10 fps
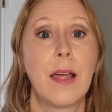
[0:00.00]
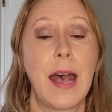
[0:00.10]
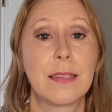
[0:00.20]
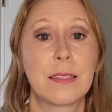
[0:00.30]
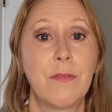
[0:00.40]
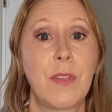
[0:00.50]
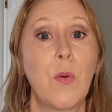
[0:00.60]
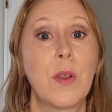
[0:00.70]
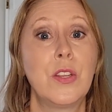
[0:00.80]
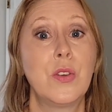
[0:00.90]
ask if they
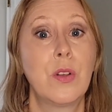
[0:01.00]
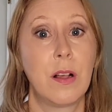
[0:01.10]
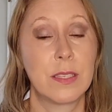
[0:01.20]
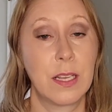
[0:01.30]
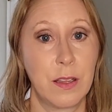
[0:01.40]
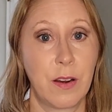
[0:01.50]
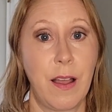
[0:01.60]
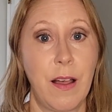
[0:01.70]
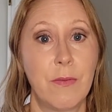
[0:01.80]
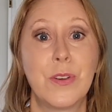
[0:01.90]
want to do closet clear
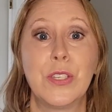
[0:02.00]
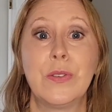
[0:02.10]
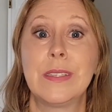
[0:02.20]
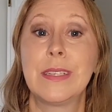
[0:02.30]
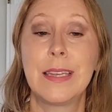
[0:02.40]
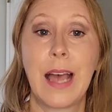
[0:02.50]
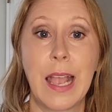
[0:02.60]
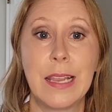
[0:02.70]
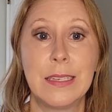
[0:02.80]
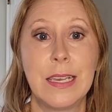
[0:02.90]
out, reduce it to
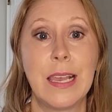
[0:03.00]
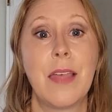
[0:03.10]
$90,